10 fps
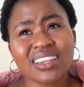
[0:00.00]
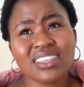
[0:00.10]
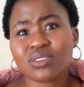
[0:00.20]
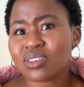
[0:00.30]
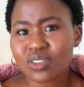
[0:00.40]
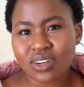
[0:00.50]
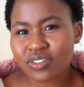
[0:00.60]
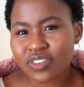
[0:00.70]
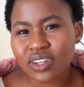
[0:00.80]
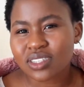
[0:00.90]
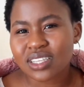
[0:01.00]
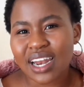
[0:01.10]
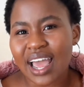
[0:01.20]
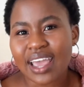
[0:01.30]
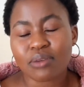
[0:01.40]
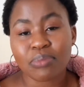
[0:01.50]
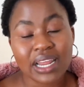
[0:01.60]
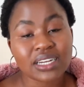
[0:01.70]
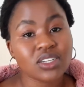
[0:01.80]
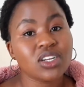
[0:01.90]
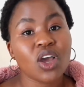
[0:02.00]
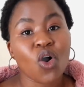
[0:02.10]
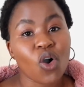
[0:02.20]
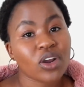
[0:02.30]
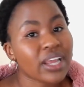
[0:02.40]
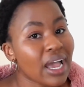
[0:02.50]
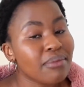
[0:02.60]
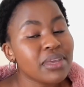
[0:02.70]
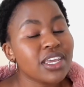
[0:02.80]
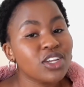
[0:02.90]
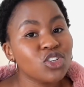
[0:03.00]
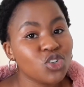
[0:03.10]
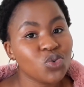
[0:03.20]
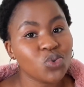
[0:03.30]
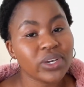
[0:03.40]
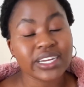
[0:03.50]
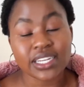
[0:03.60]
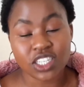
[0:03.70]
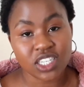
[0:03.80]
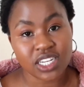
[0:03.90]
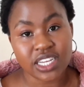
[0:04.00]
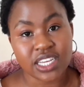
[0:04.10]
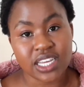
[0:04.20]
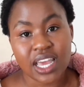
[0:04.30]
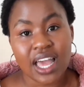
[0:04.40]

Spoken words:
this was not a field that I had planned on coming into initially.